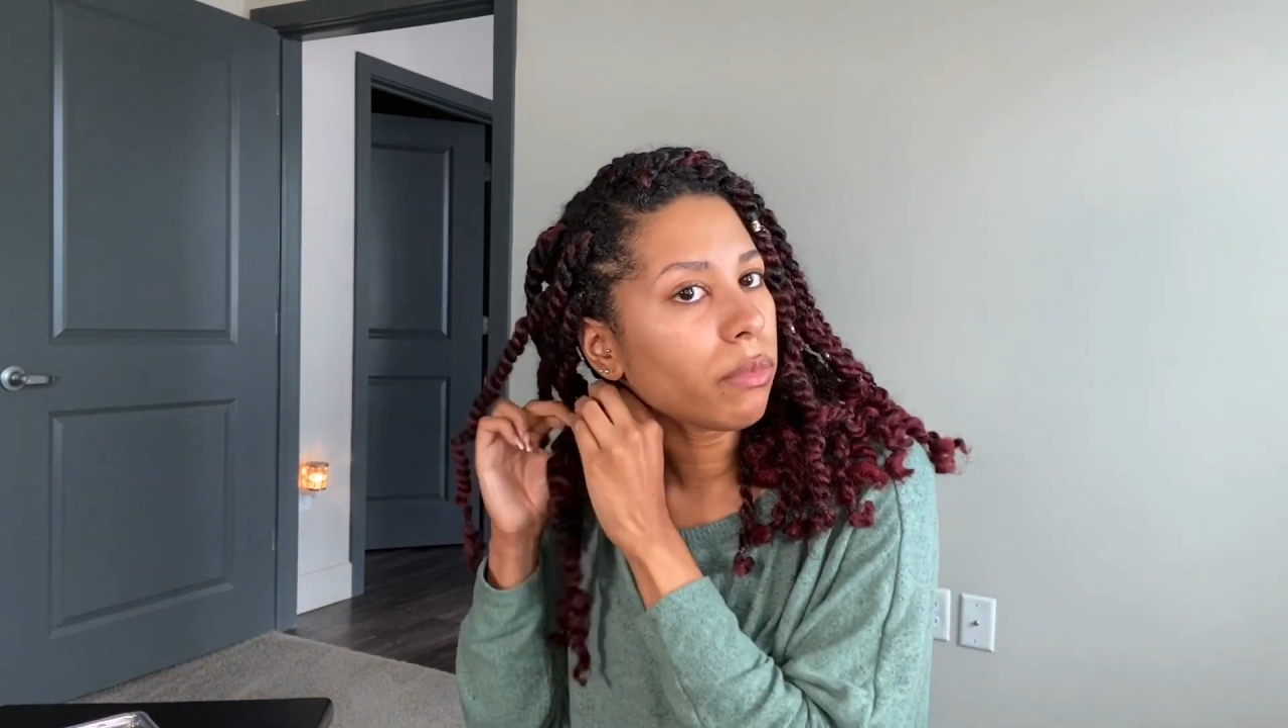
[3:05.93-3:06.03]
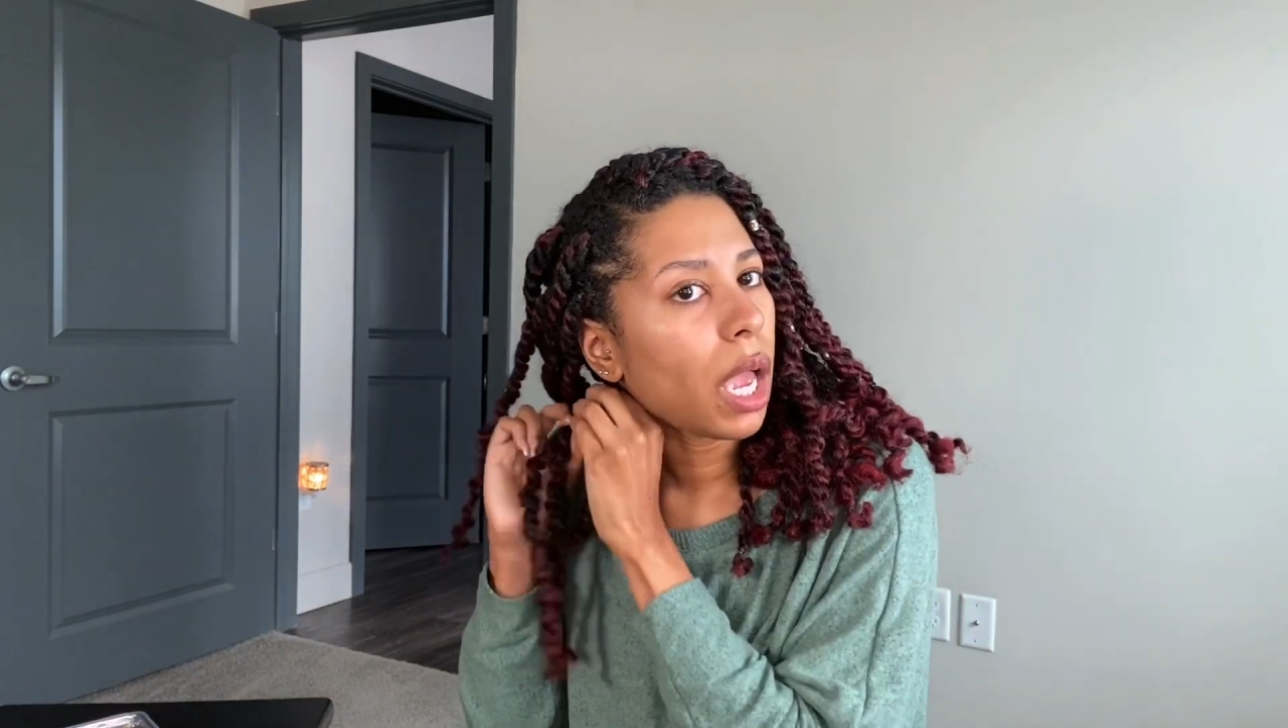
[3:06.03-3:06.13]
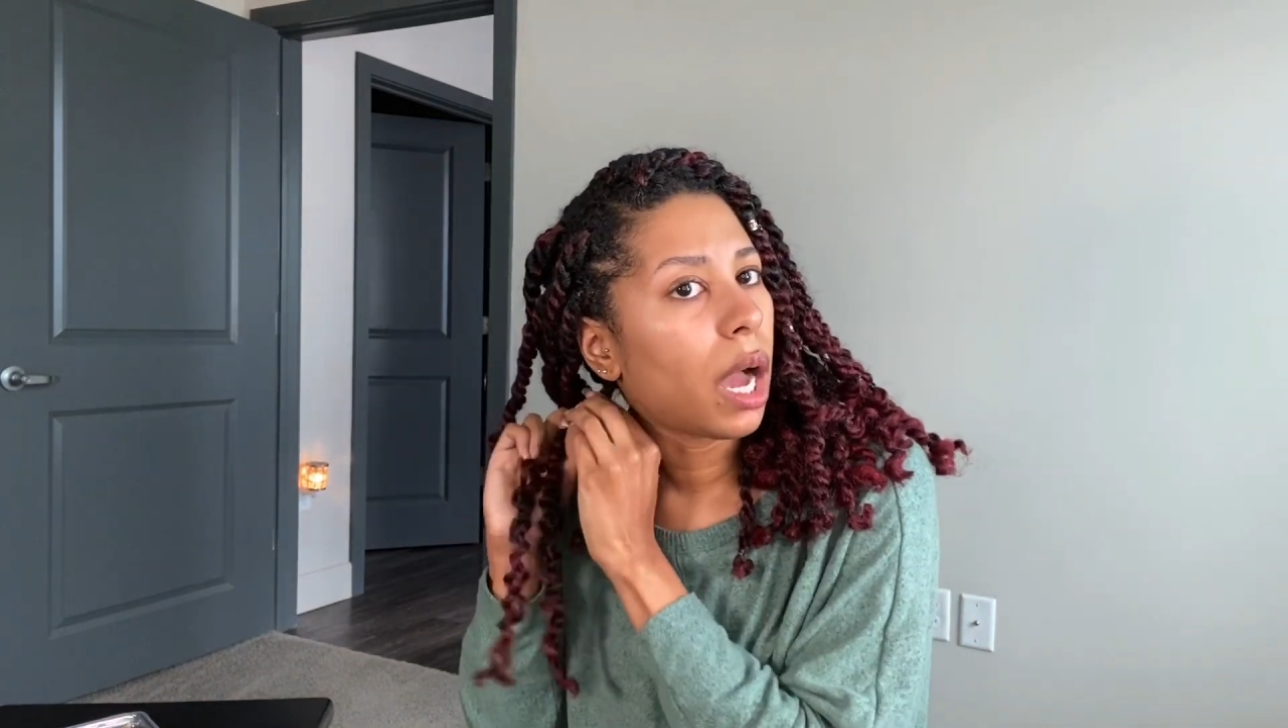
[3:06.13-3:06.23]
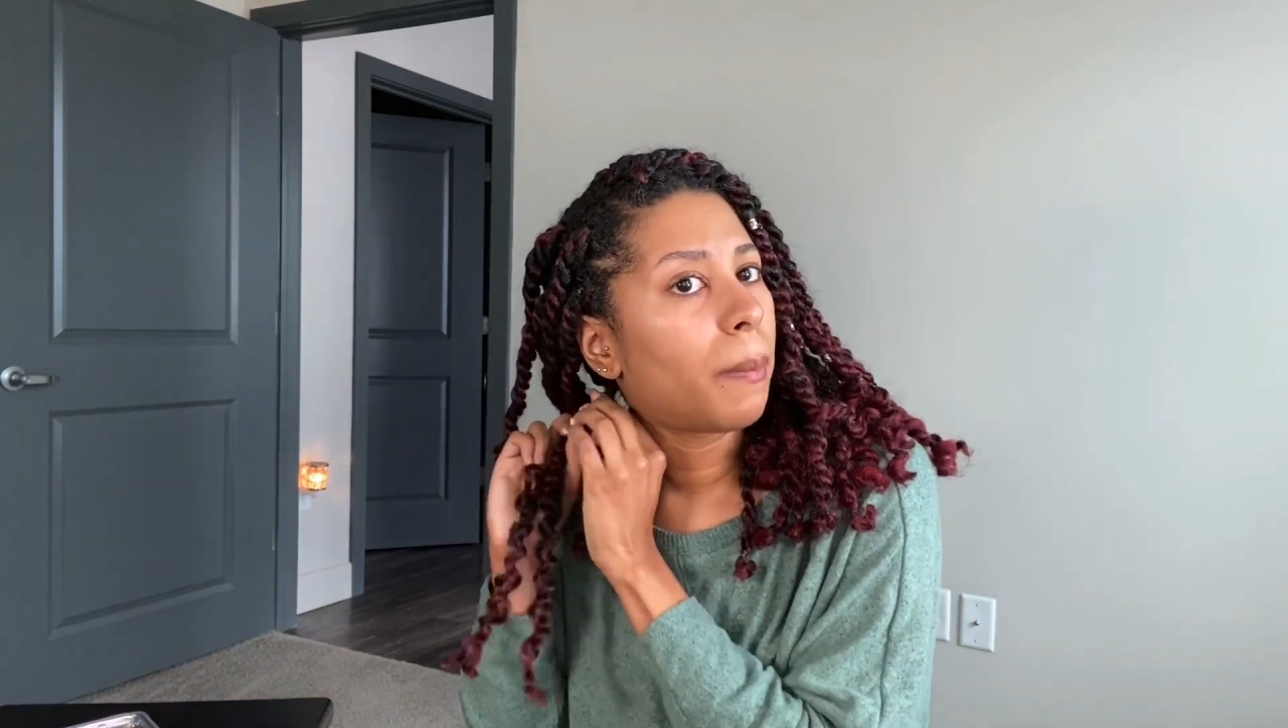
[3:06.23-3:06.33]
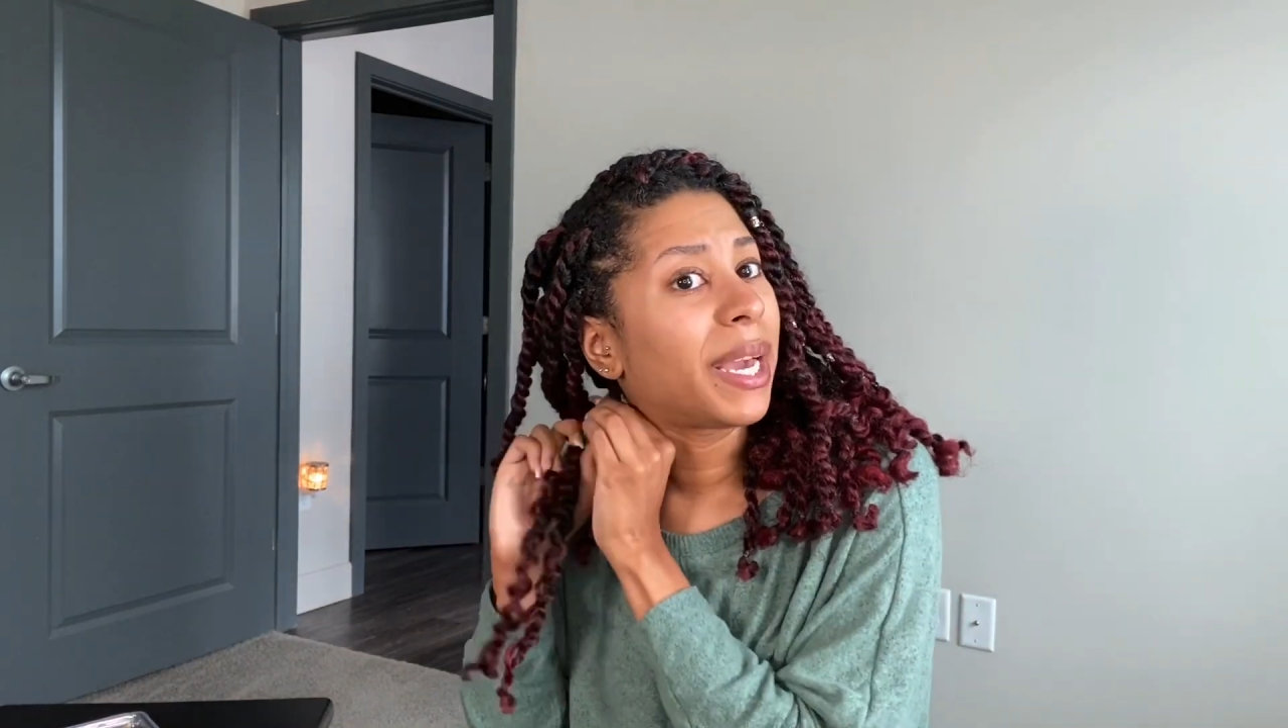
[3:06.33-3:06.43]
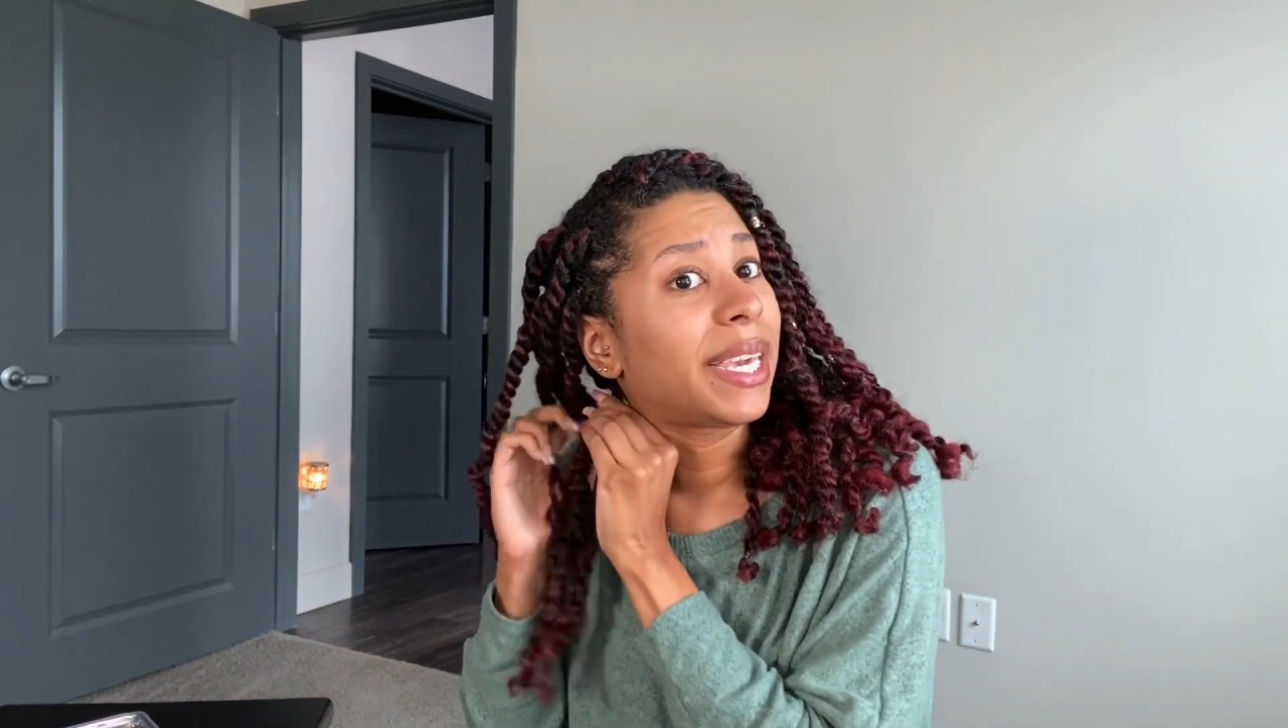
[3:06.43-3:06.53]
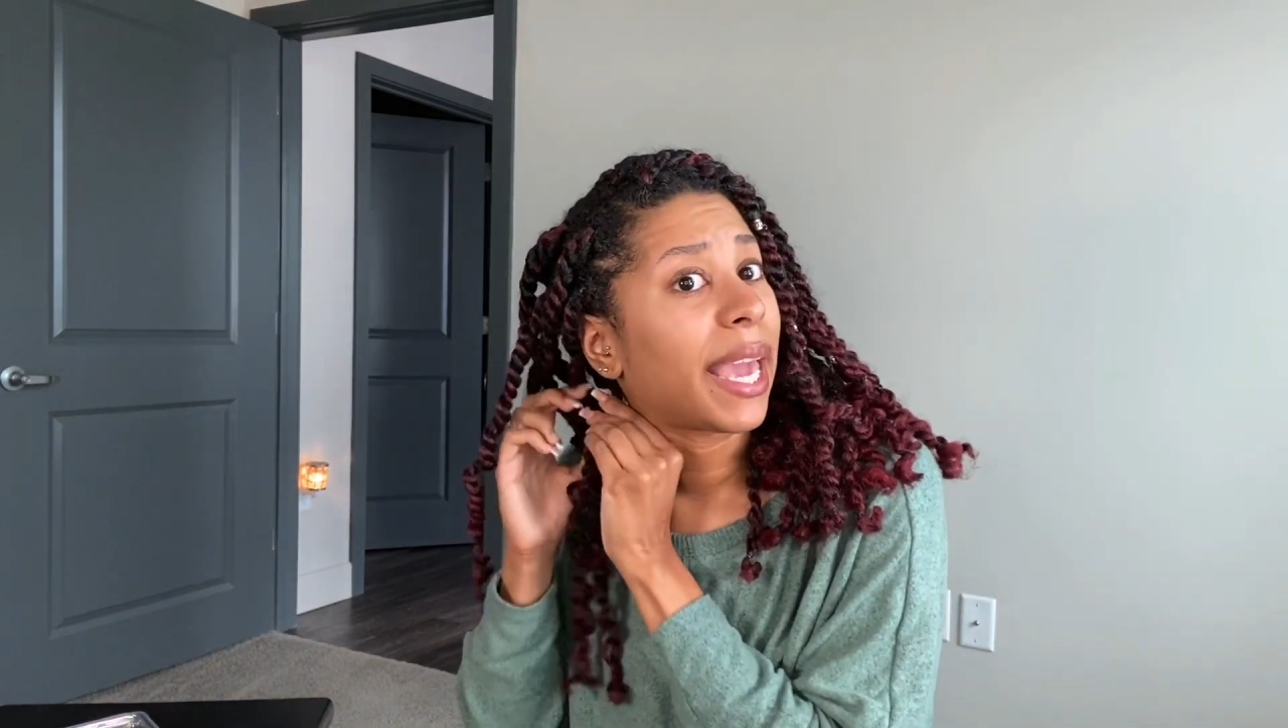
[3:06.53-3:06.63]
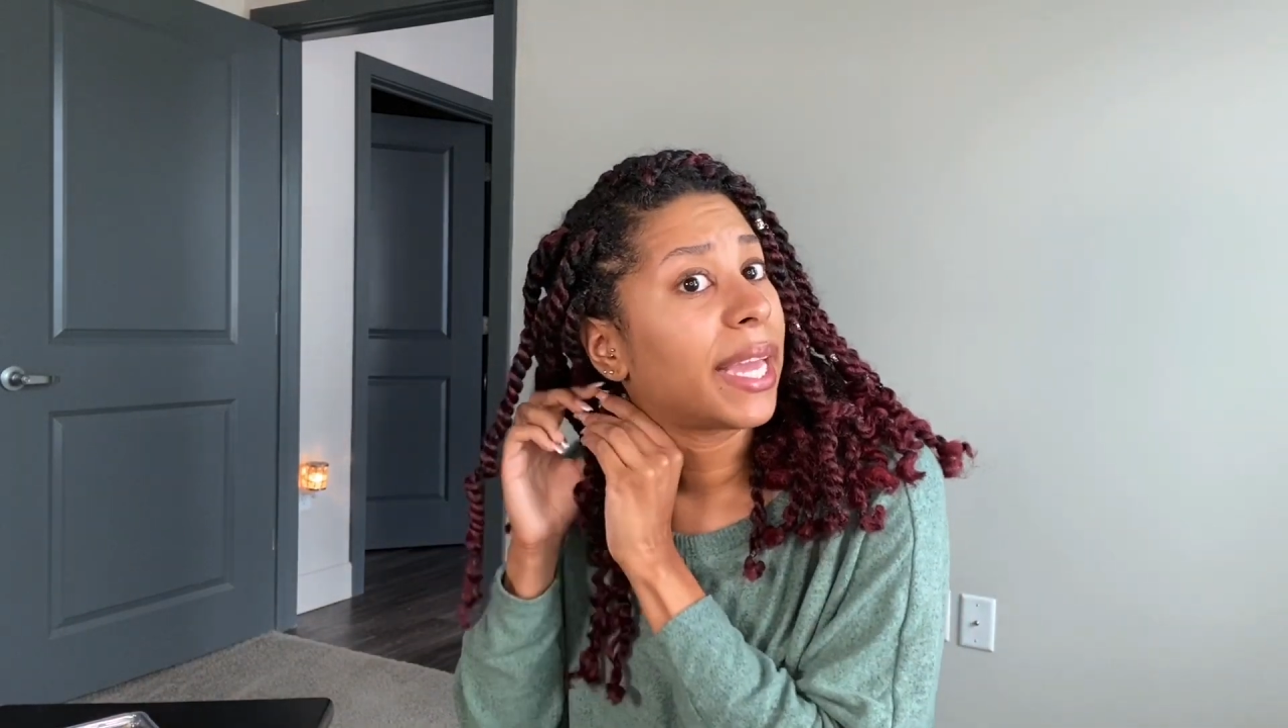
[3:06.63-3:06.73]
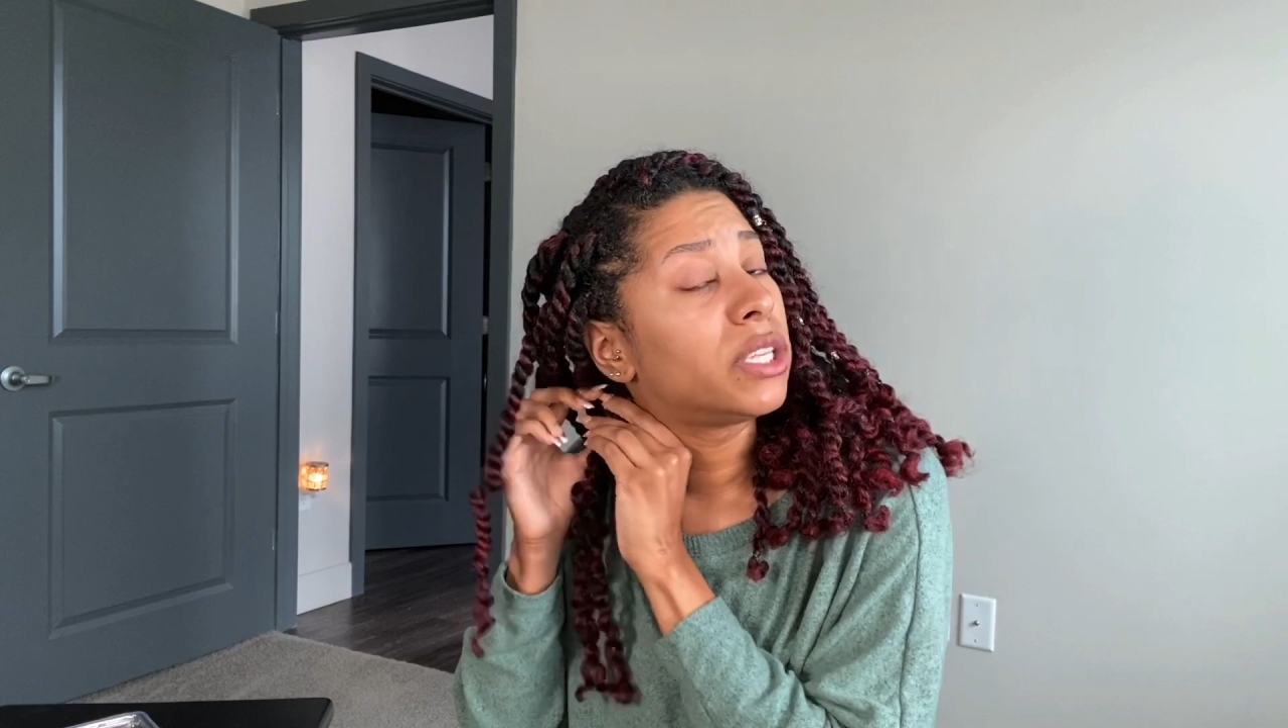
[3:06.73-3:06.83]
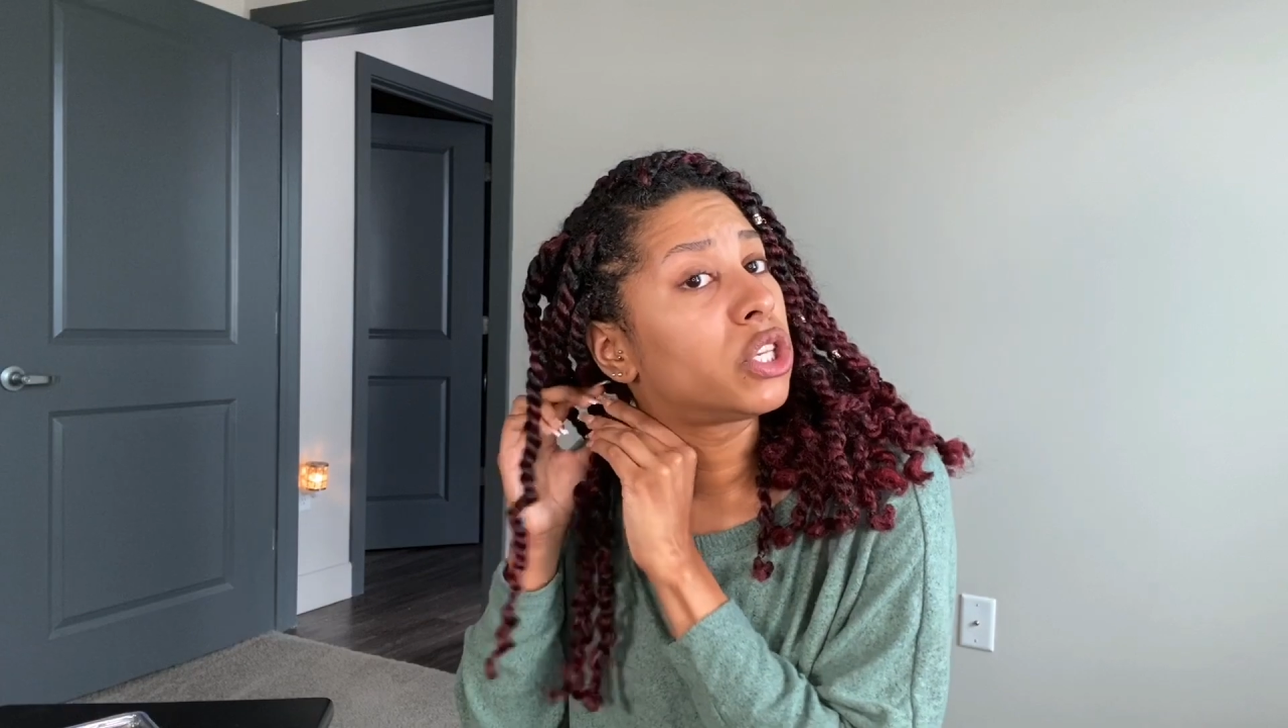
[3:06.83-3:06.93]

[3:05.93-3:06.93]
again.